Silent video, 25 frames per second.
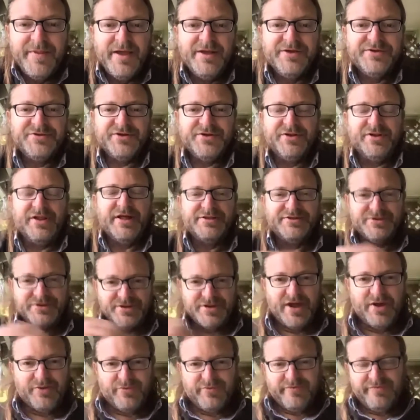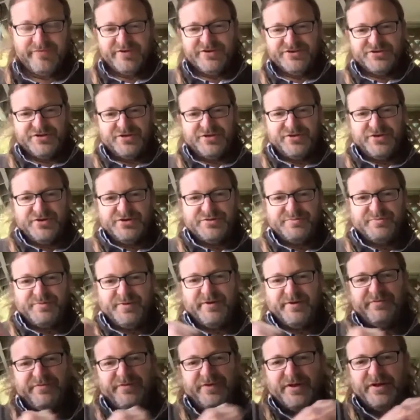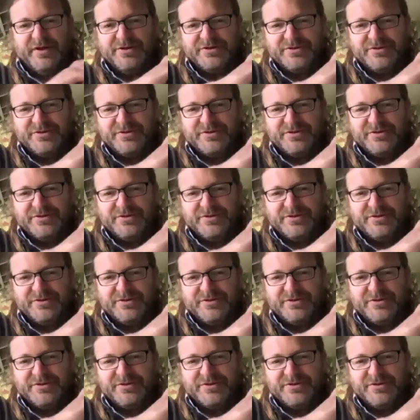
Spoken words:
So let's now revisit those briefly.